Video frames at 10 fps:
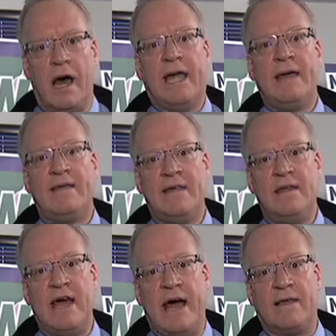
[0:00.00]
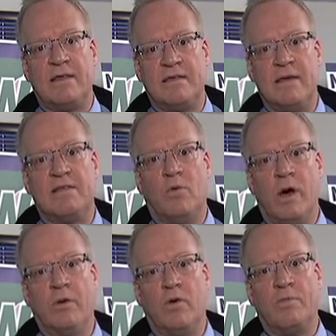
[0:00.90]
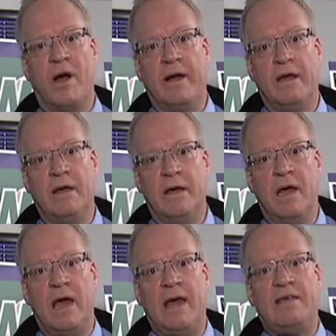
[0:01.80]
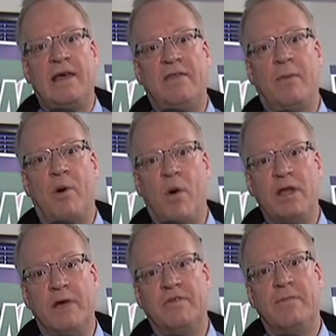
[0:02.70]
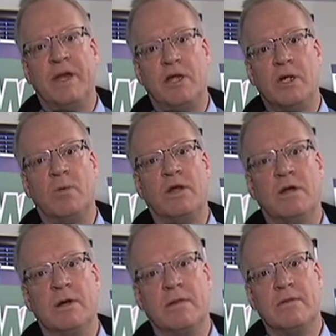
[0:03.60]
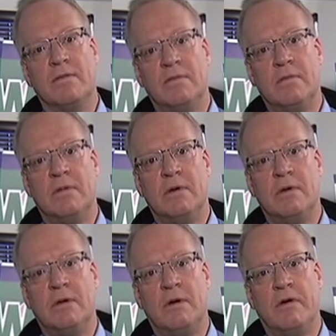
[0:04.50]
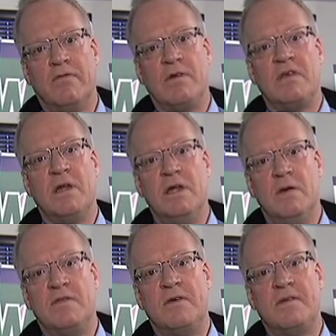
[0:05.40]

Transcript: Hiking sin taxes says the Wildrose Party has hit the point of diminishing returns. For Sun News,